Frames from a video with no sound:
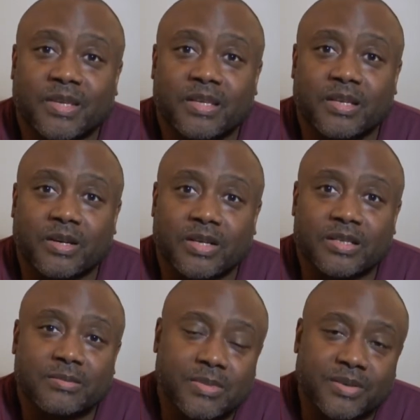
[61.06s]
you know,
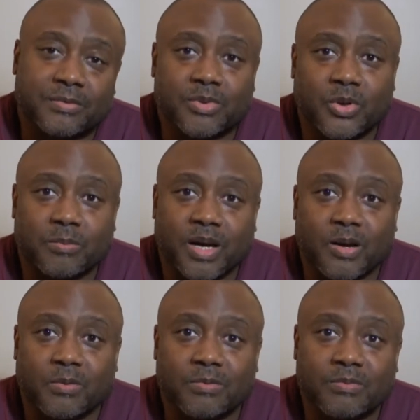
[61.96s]
they give them to
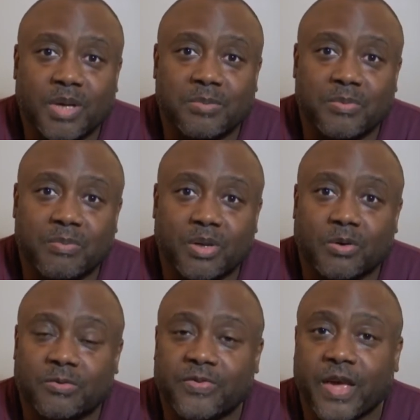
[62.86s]
about maybe middle of